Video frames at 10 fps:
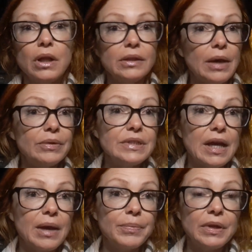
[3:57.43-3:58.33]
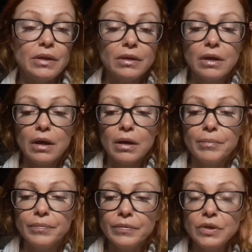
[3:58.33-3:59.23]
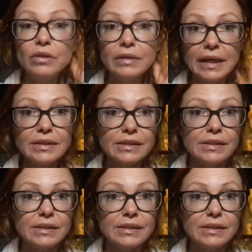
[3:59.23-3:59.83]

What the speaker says: Allow it to happen. You'll get to